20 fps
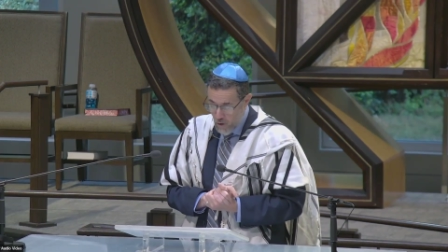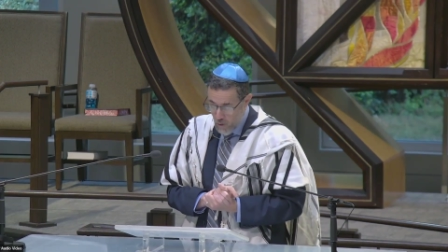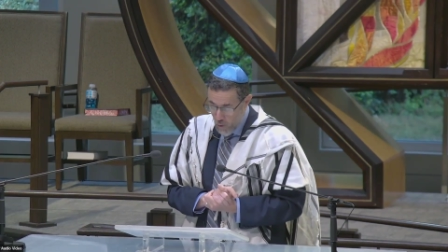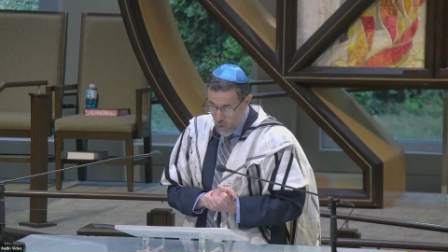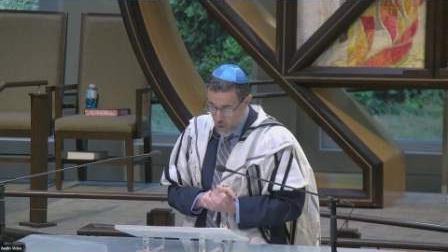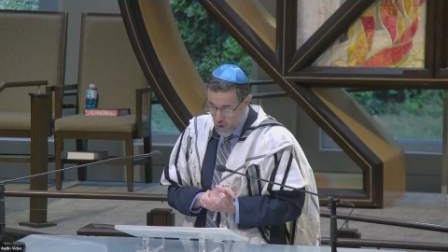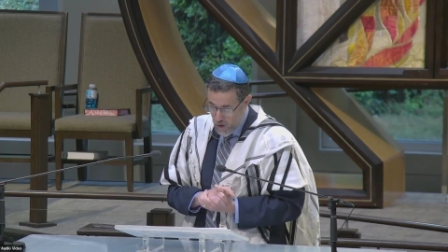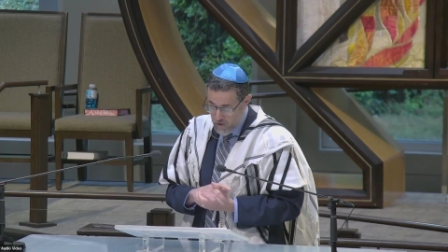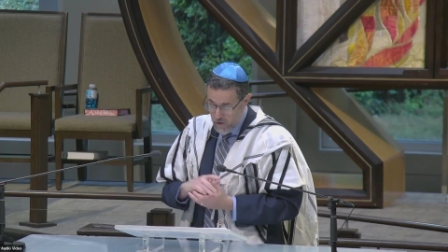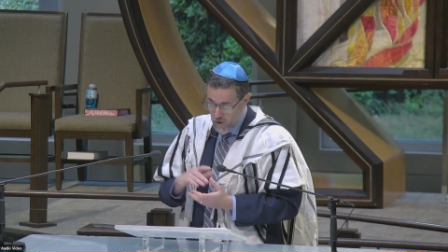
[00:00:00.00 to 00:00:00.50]

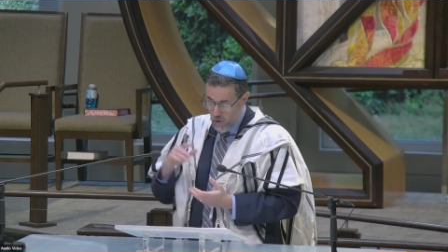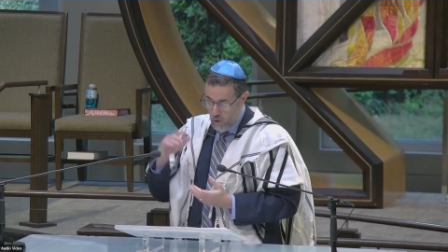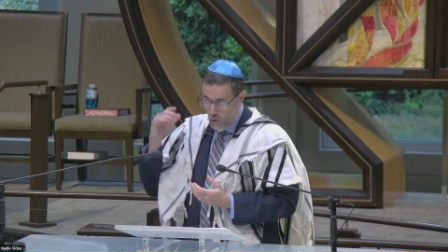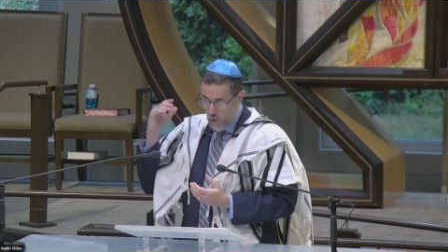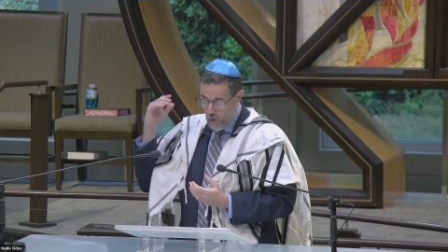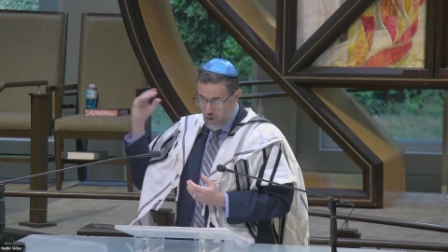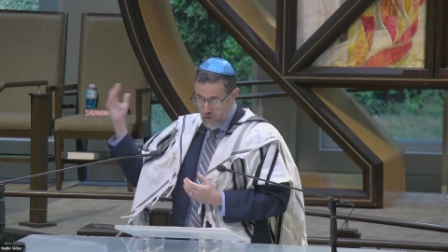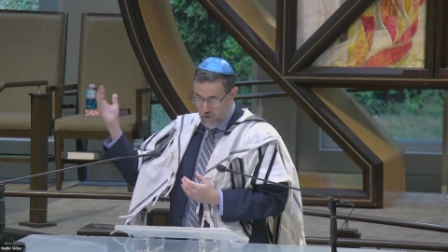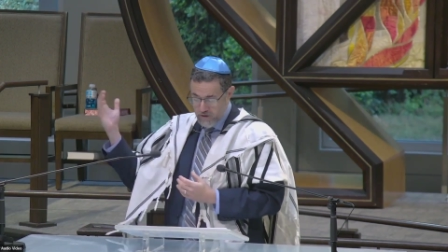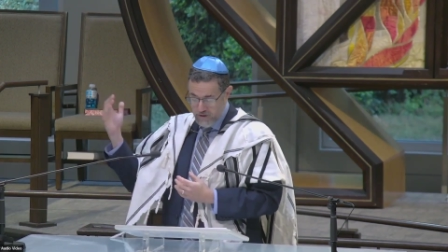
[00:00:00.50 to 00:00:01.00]
or the
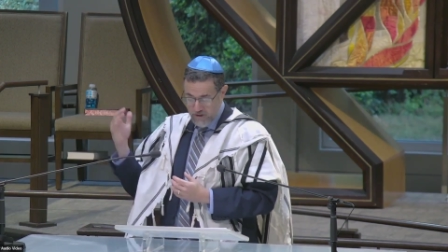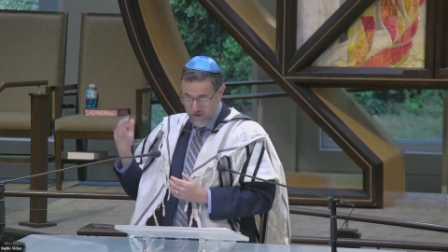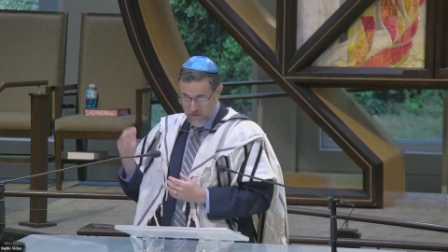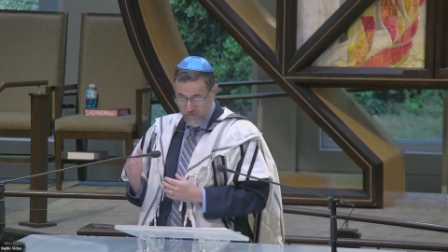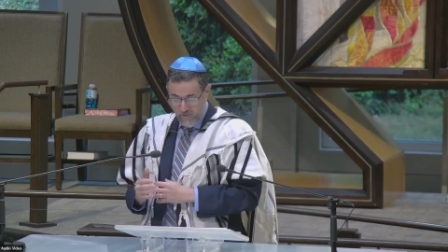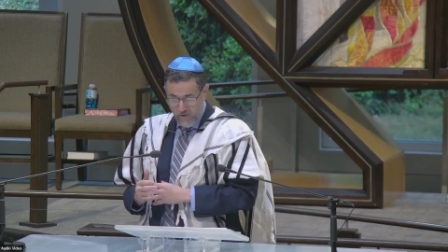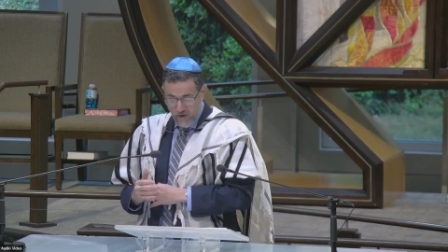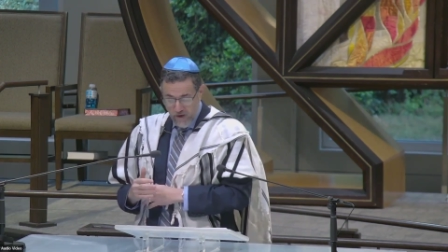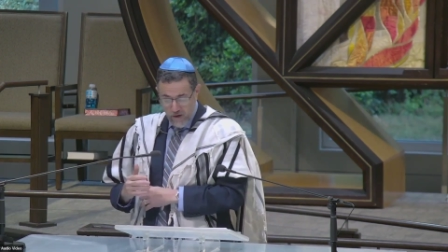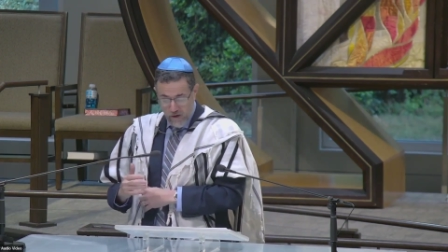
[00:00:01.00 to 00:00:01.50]
corners of the
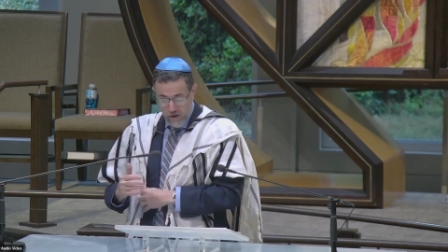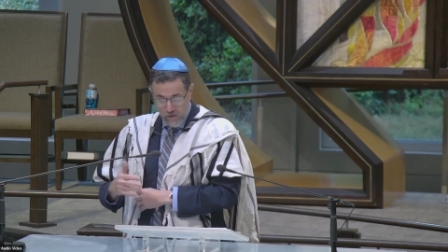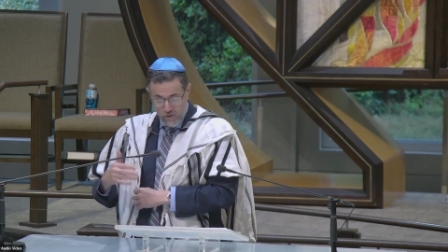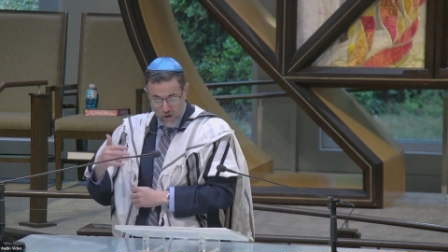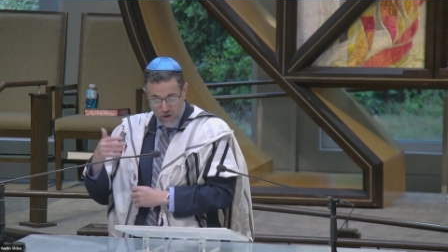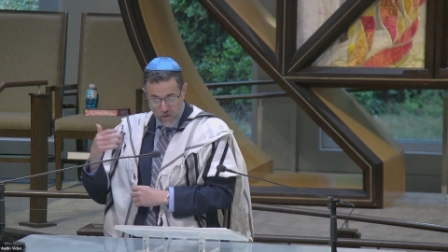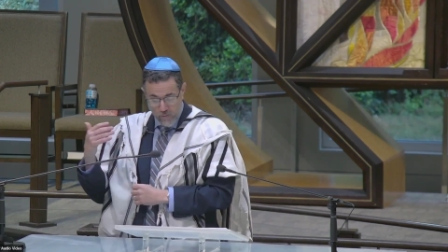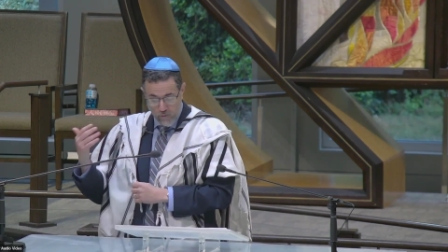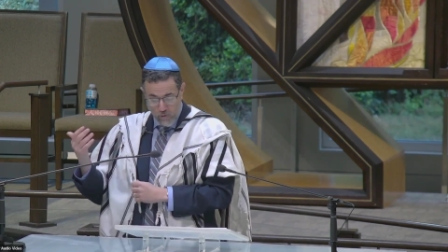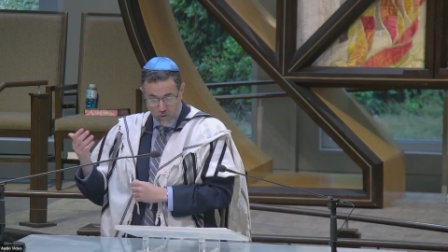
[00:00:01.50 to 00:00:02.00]
field
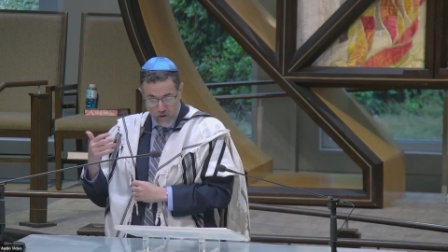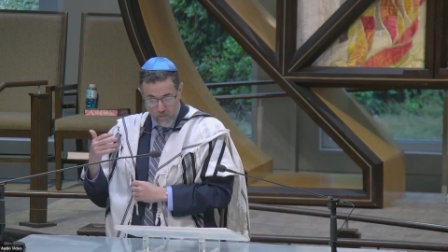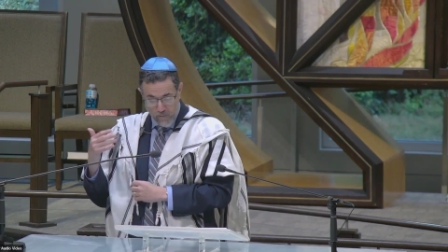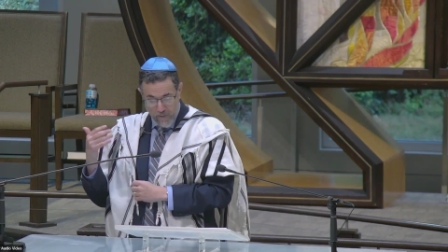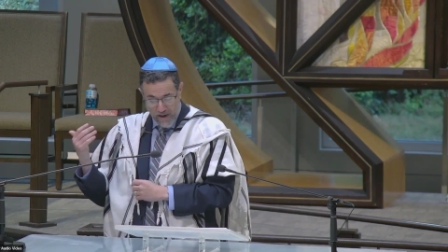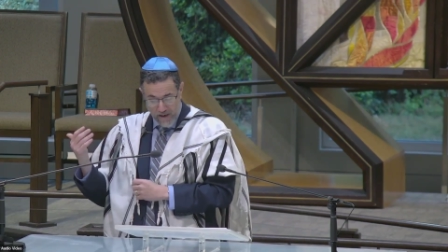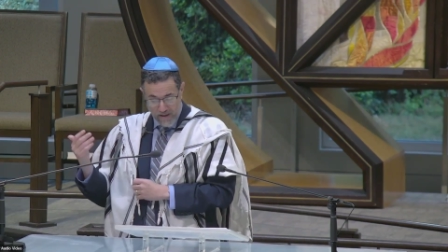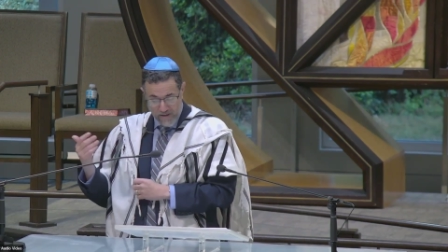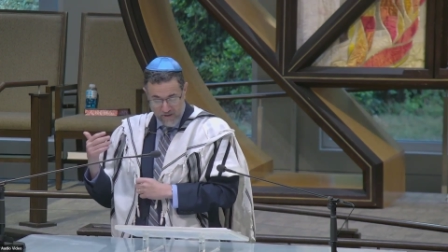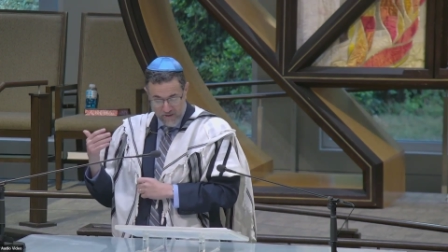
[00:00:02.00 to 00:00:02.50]
or the poor
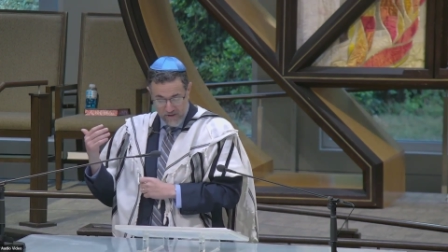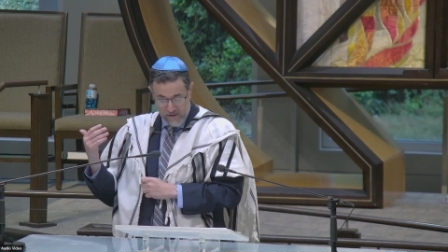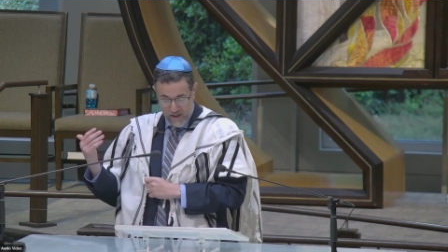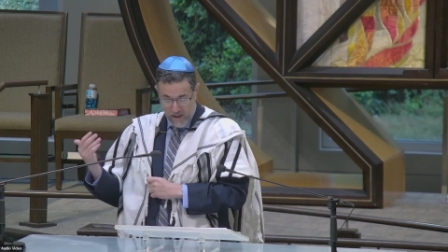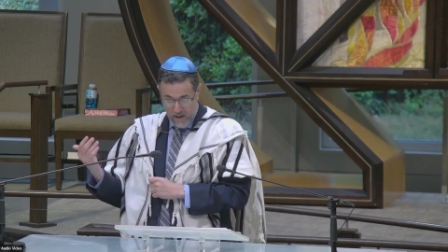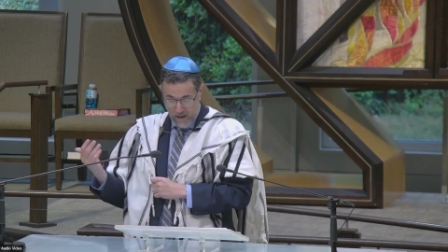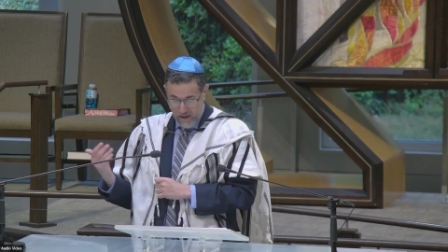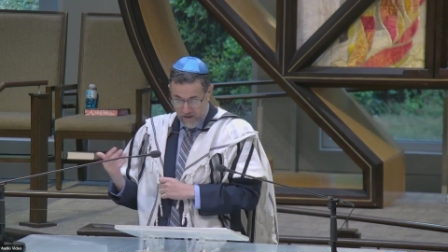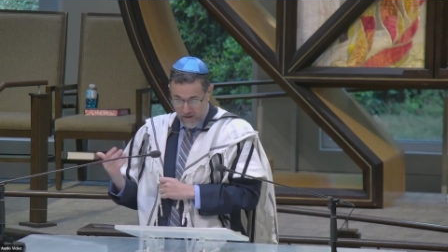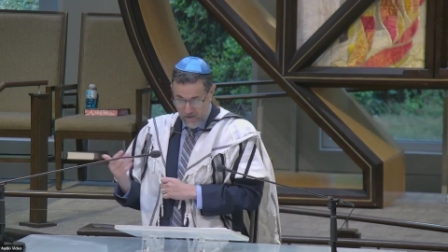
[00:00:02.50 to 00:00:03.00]
man's
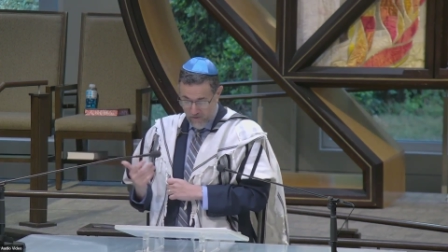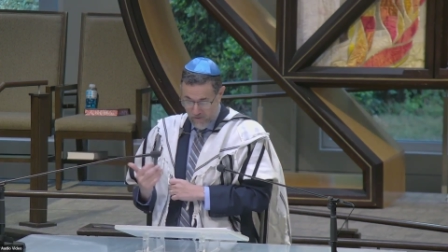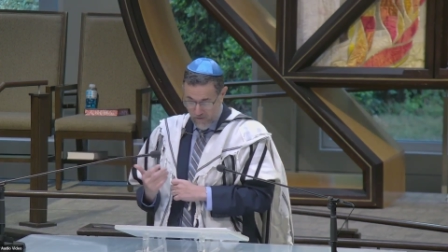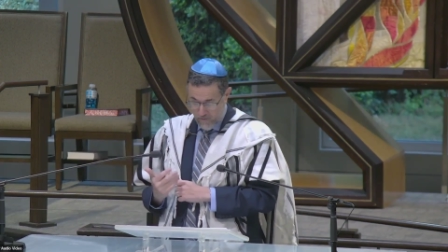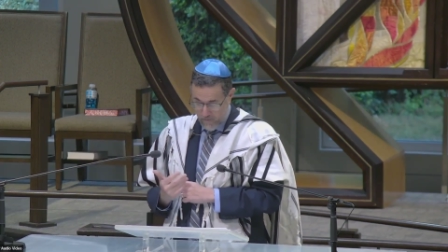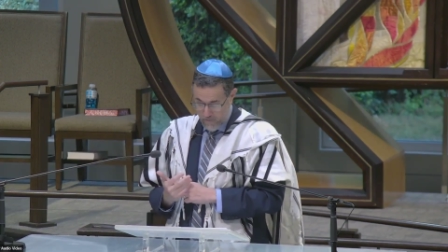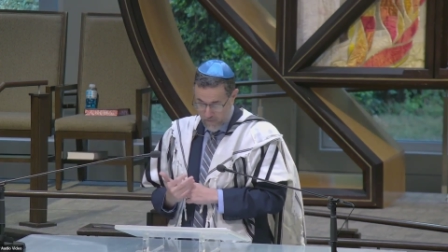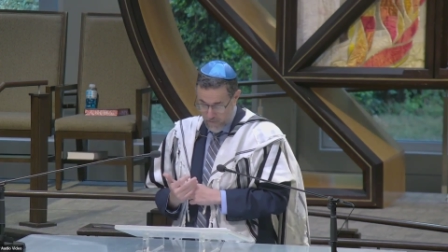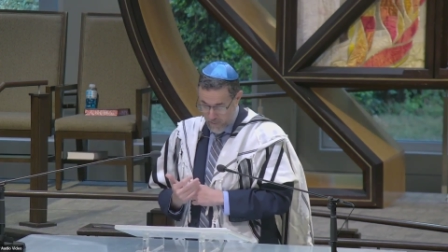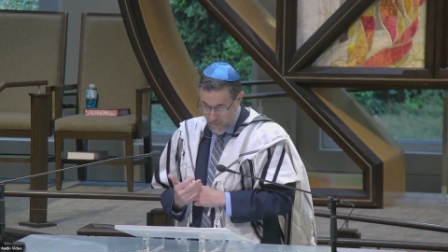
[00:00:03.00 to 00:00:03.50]

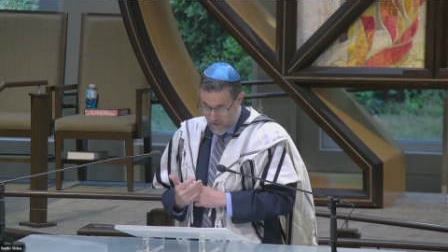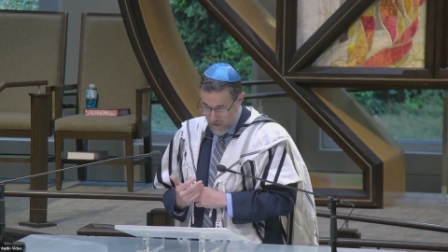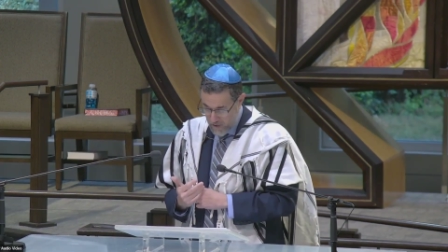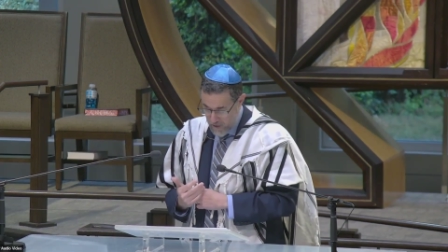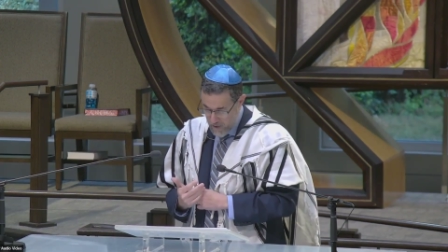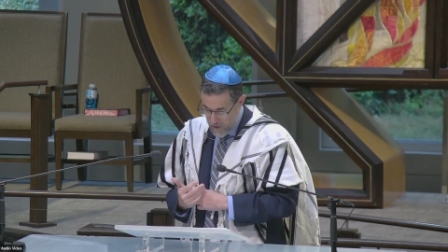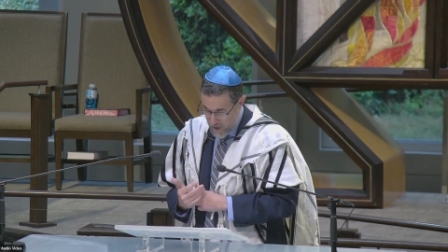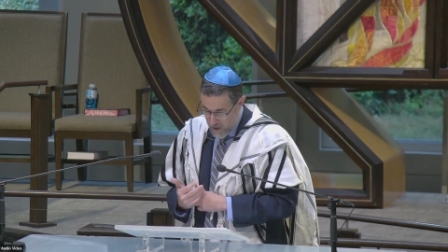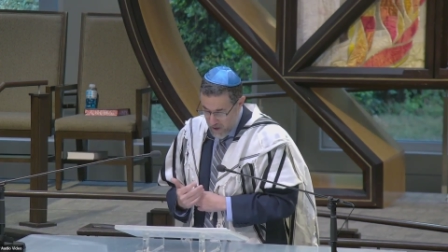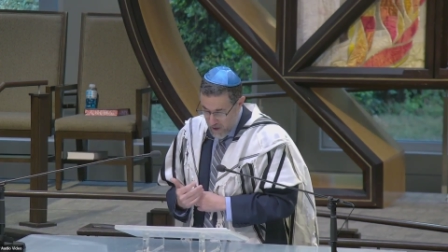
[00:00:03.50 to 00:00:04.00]

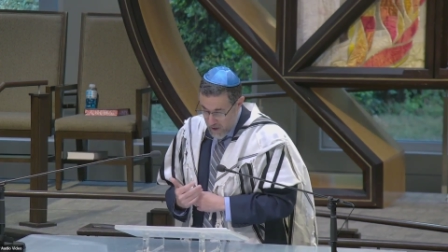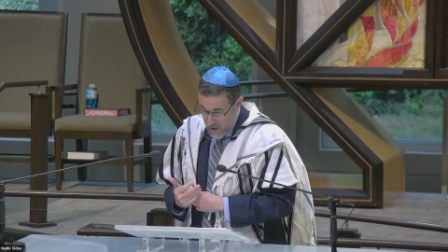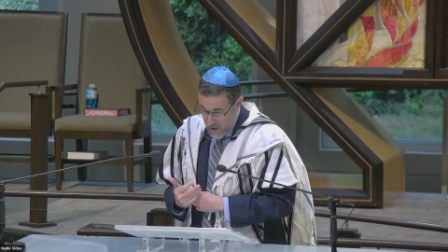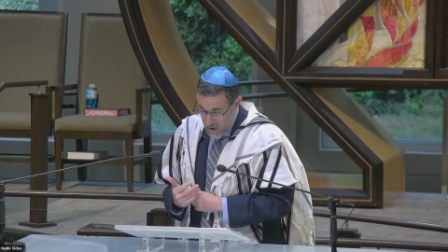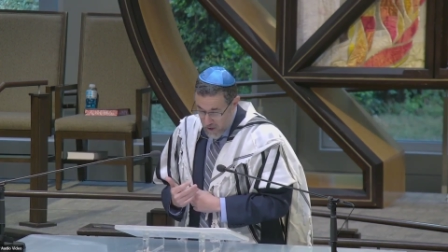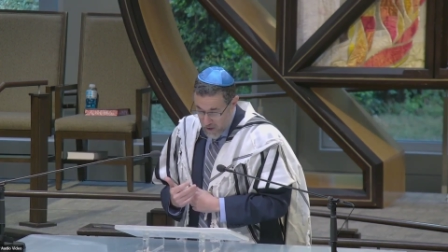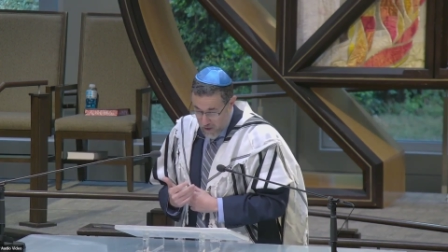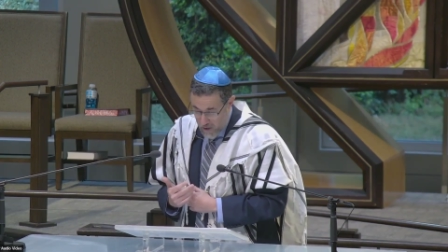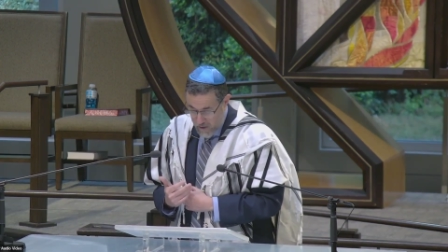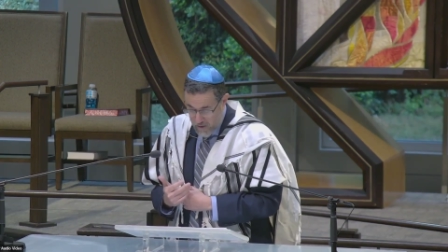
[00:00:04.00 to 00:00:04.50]

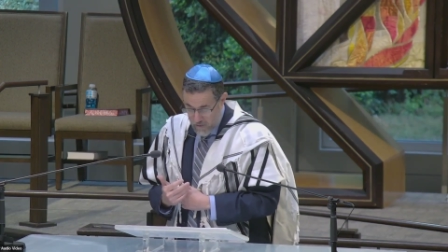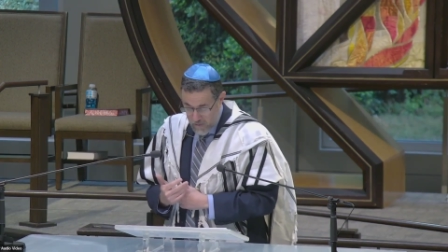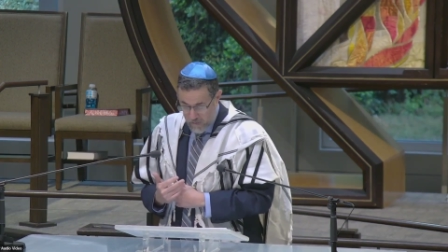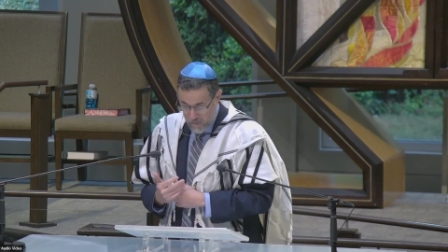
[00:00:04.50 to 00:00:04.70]
tithe.